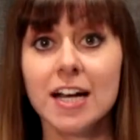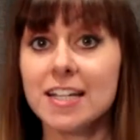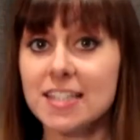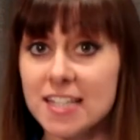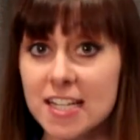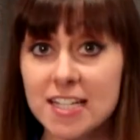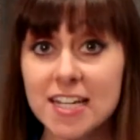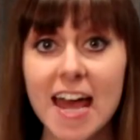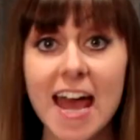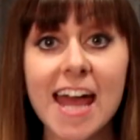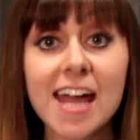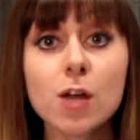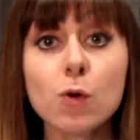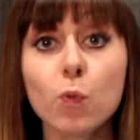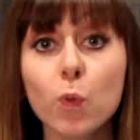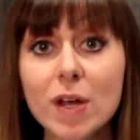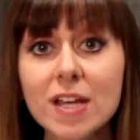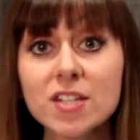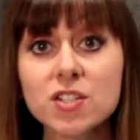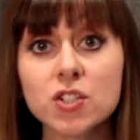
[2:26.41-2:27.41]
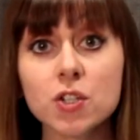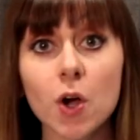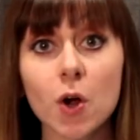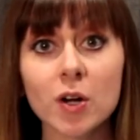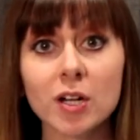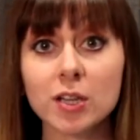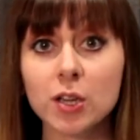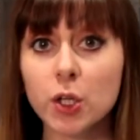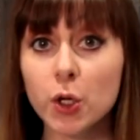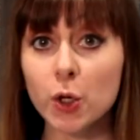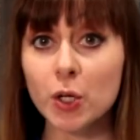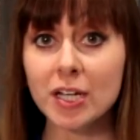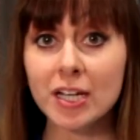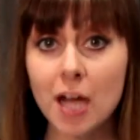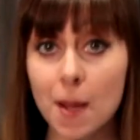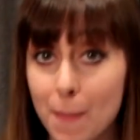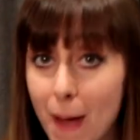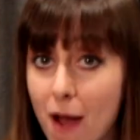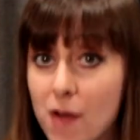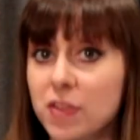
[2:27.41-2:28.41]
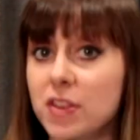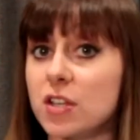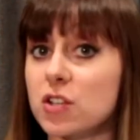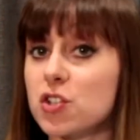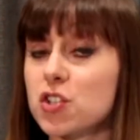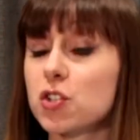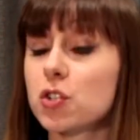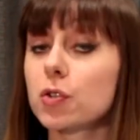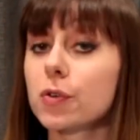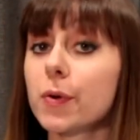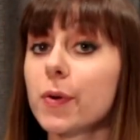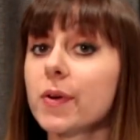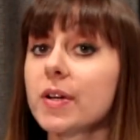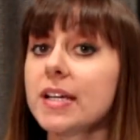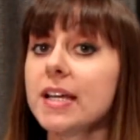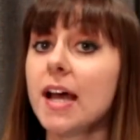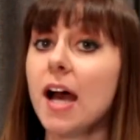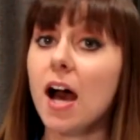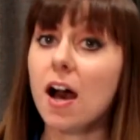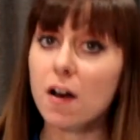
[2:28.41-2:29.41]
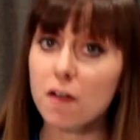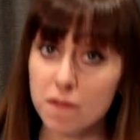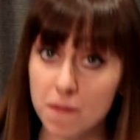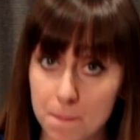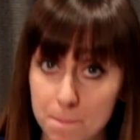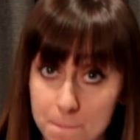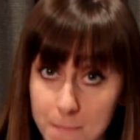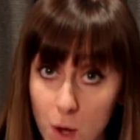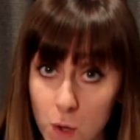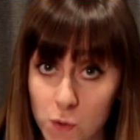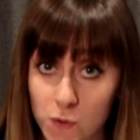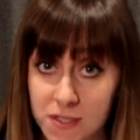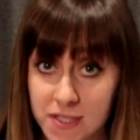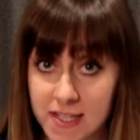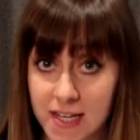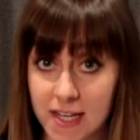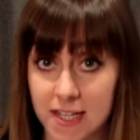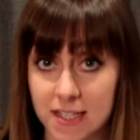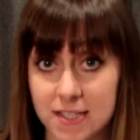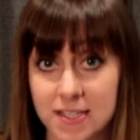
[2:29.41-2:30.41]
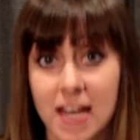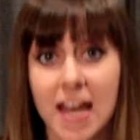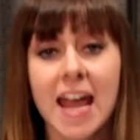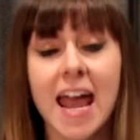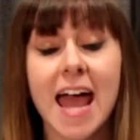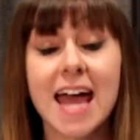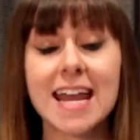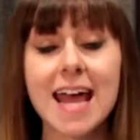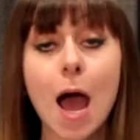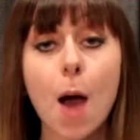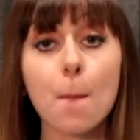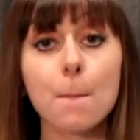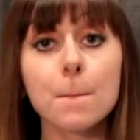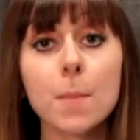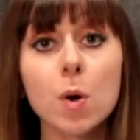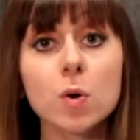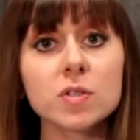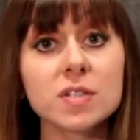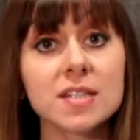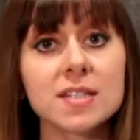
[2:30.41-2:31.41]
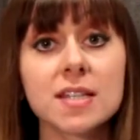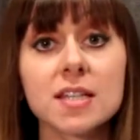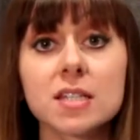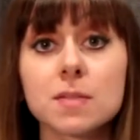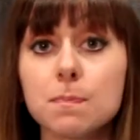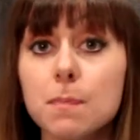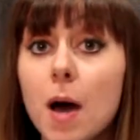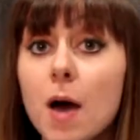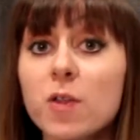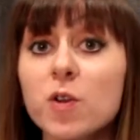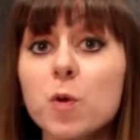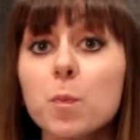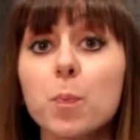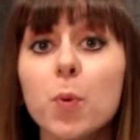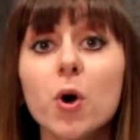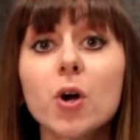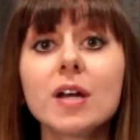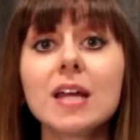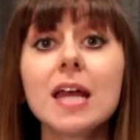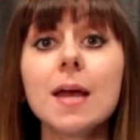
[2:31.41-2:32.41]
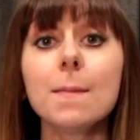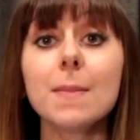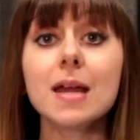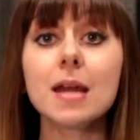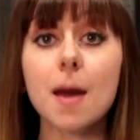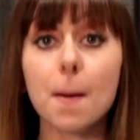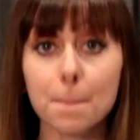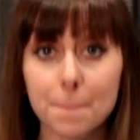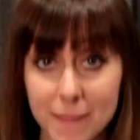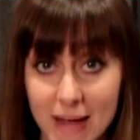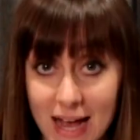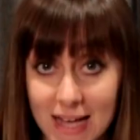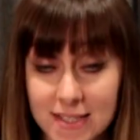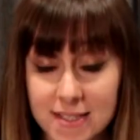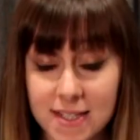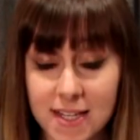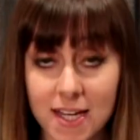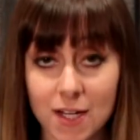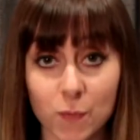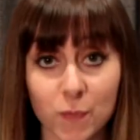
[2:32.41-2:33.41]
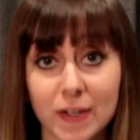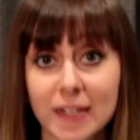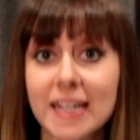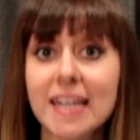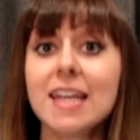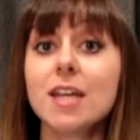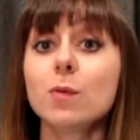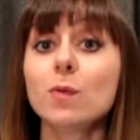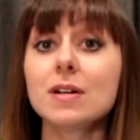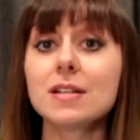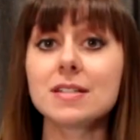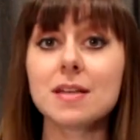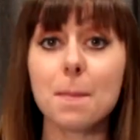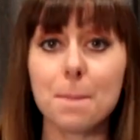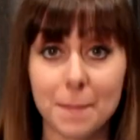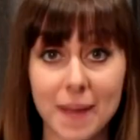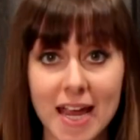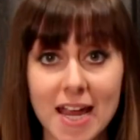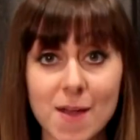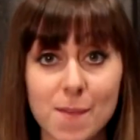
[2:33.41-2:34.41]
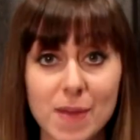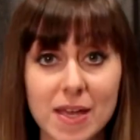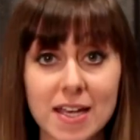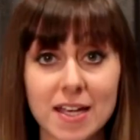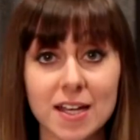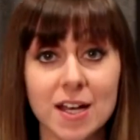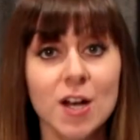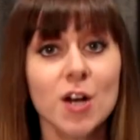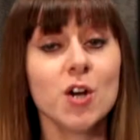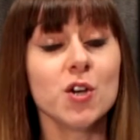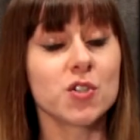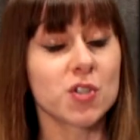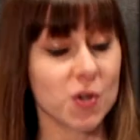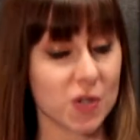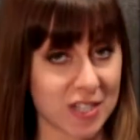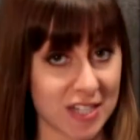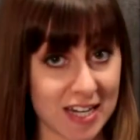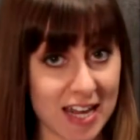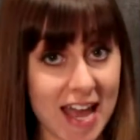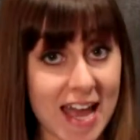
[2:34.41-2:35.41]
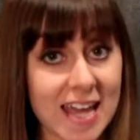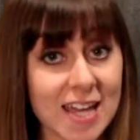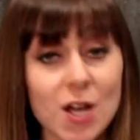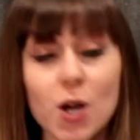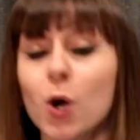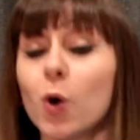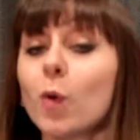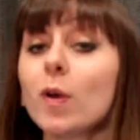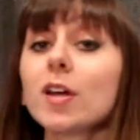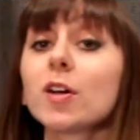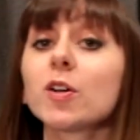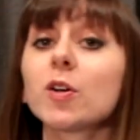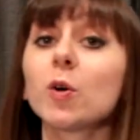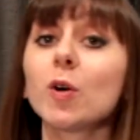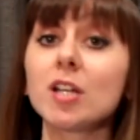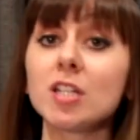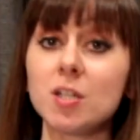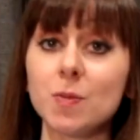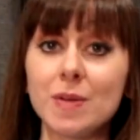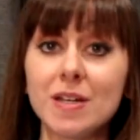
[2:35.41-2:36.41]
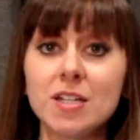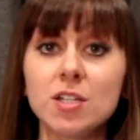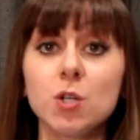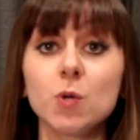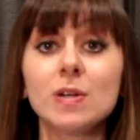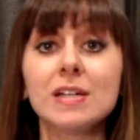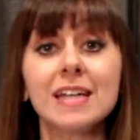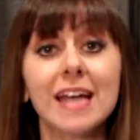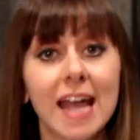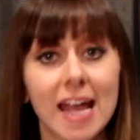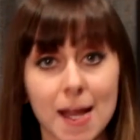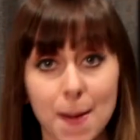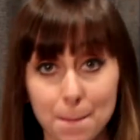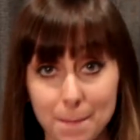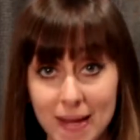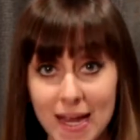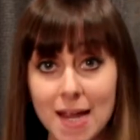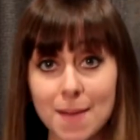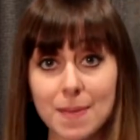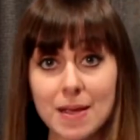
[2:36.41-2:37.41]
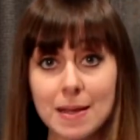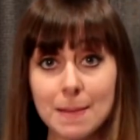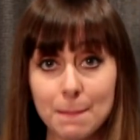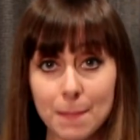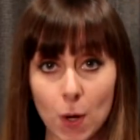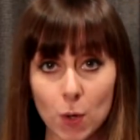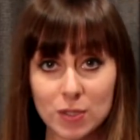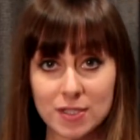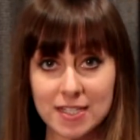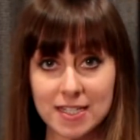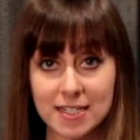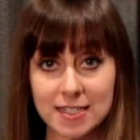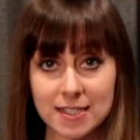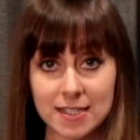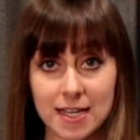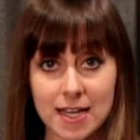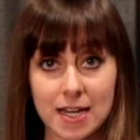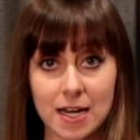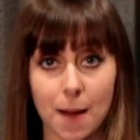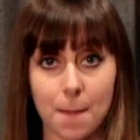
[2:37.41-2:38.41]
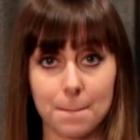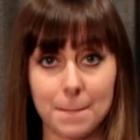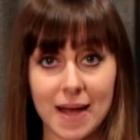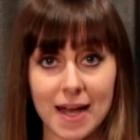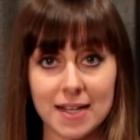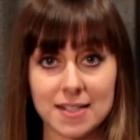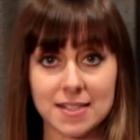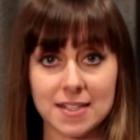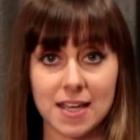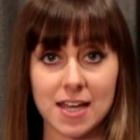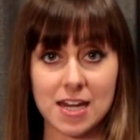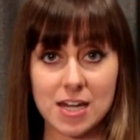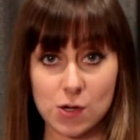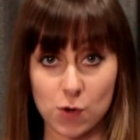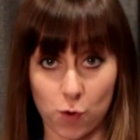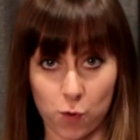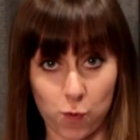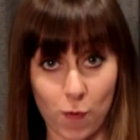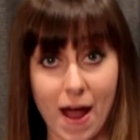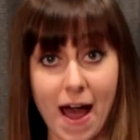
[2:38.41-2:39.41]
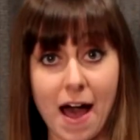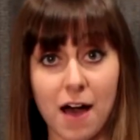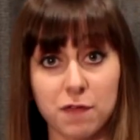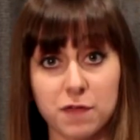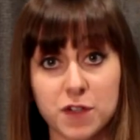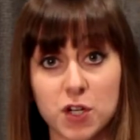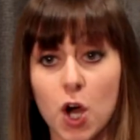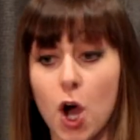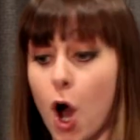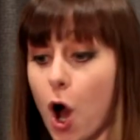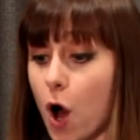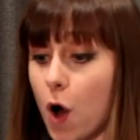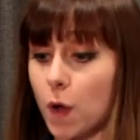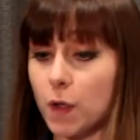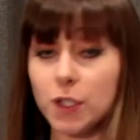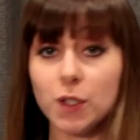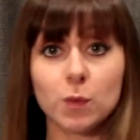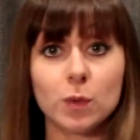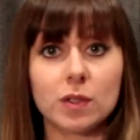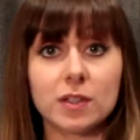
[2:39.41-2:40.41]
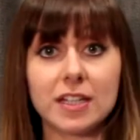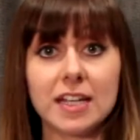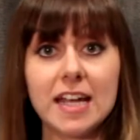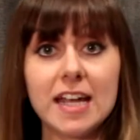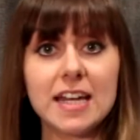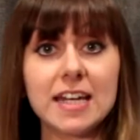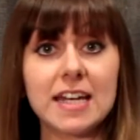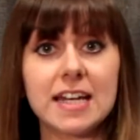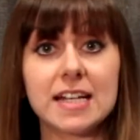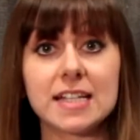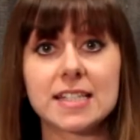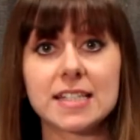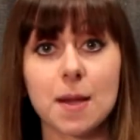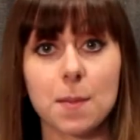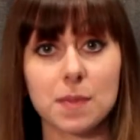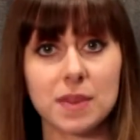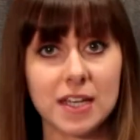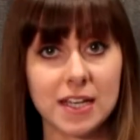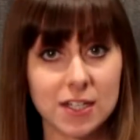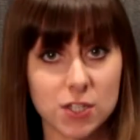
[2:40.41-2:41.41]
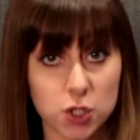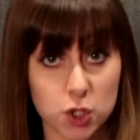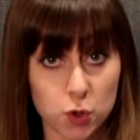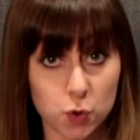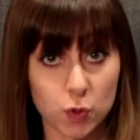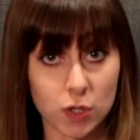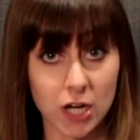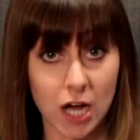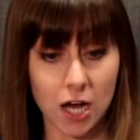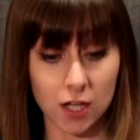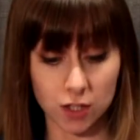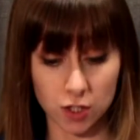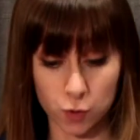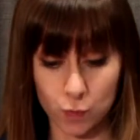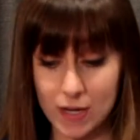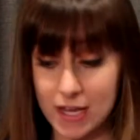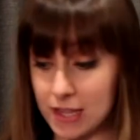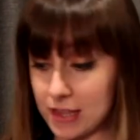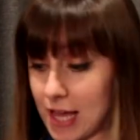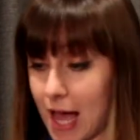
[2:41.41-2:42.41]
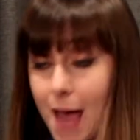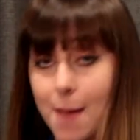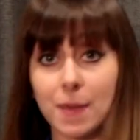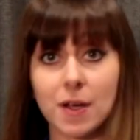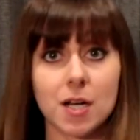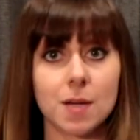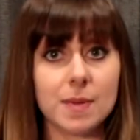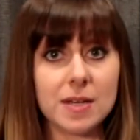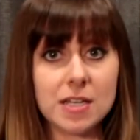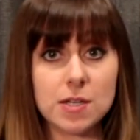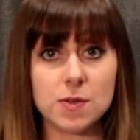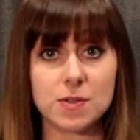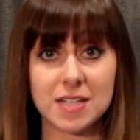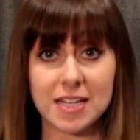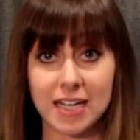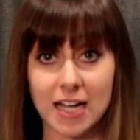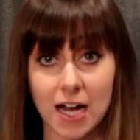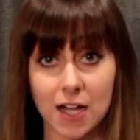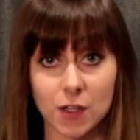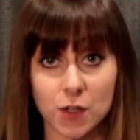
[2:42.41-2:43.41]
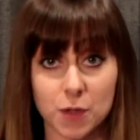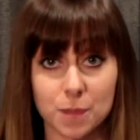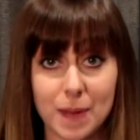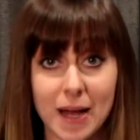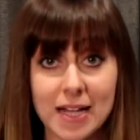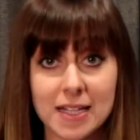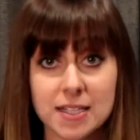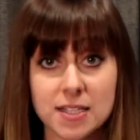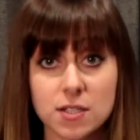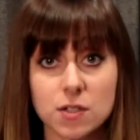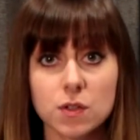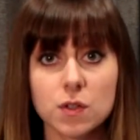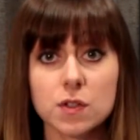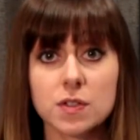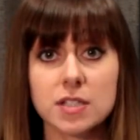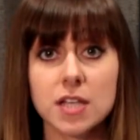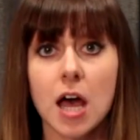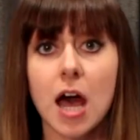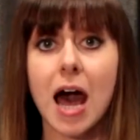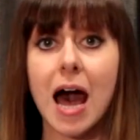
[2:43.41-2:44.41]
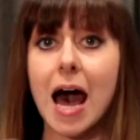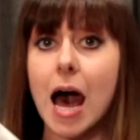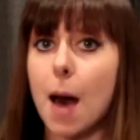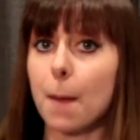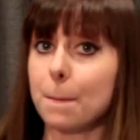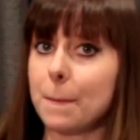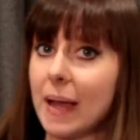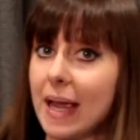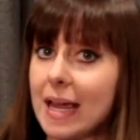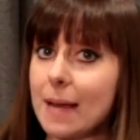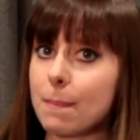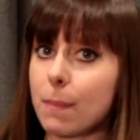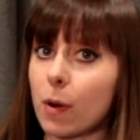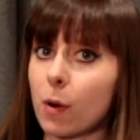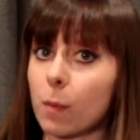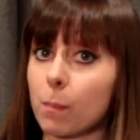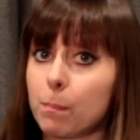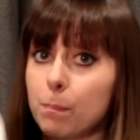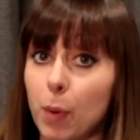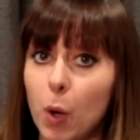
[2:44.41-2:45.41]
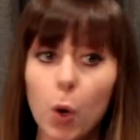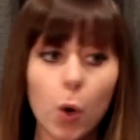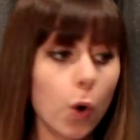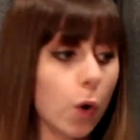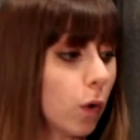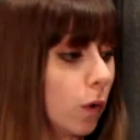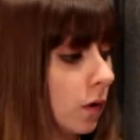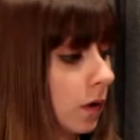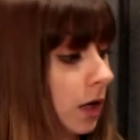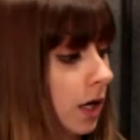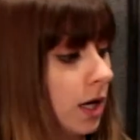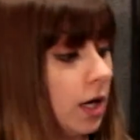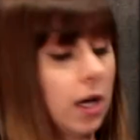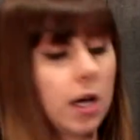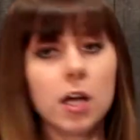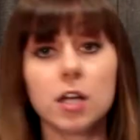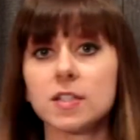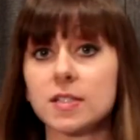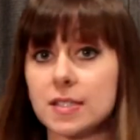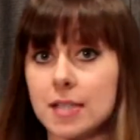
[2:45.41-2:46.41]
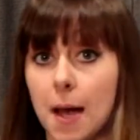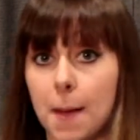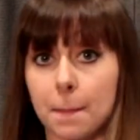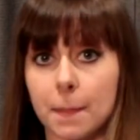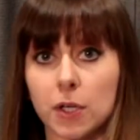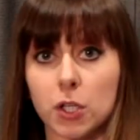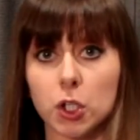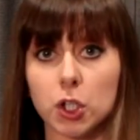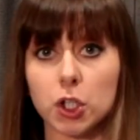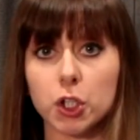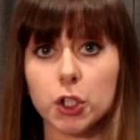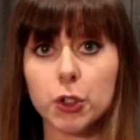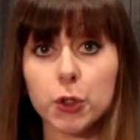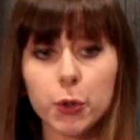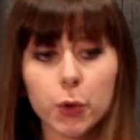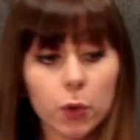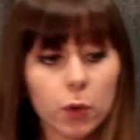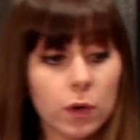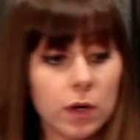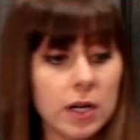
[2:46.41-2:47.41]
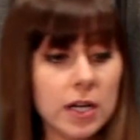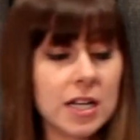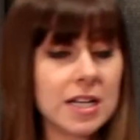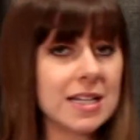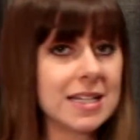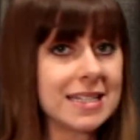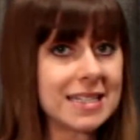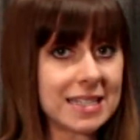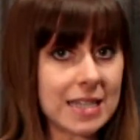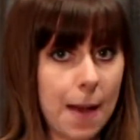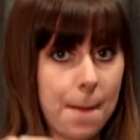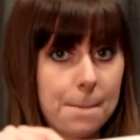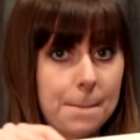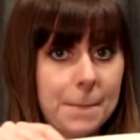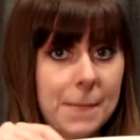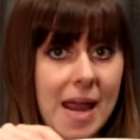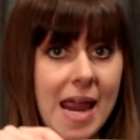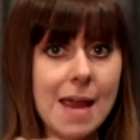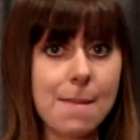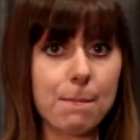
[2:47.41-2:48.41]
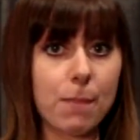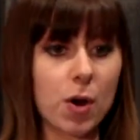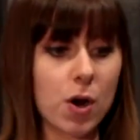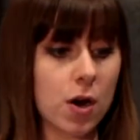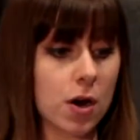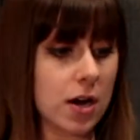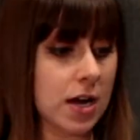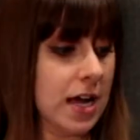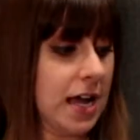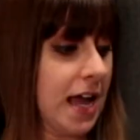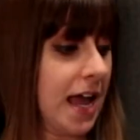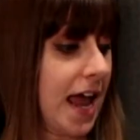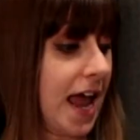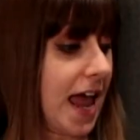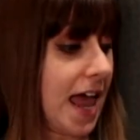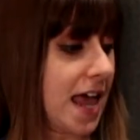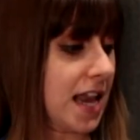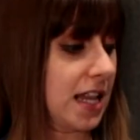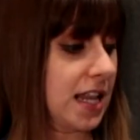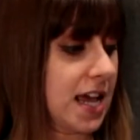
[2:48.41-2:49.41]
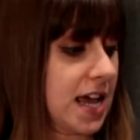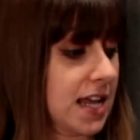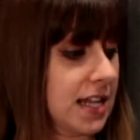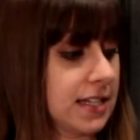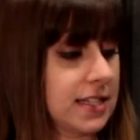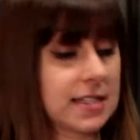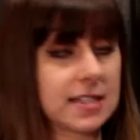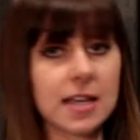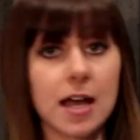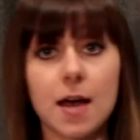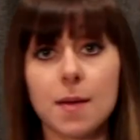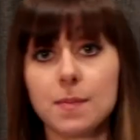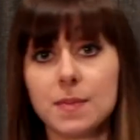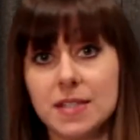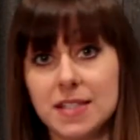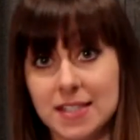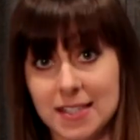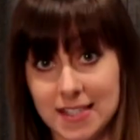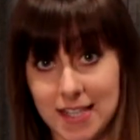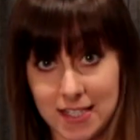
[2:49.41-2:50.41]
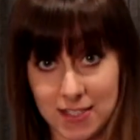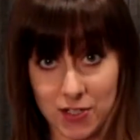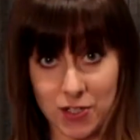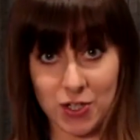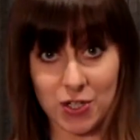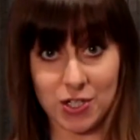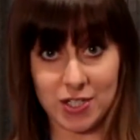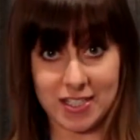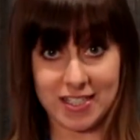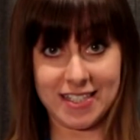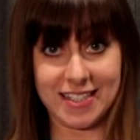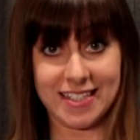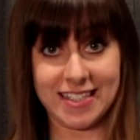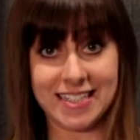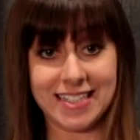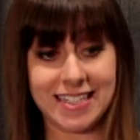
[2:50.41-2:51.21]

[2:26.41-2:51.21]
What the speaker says: Today we started learning about the story of Moses and how Moses' mother put him in a basket when he was a baby. So today we are going to be doing a baby Moses in a basket craft. All you will need is something to color with. I'm going to be using colored pencils, a paper bowl, some glue, some paper, and then some scissors.